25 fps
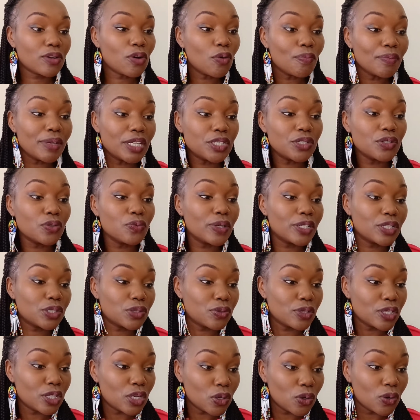commit your
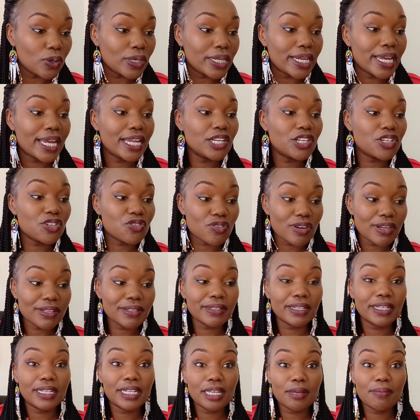ways to the Lord and trust in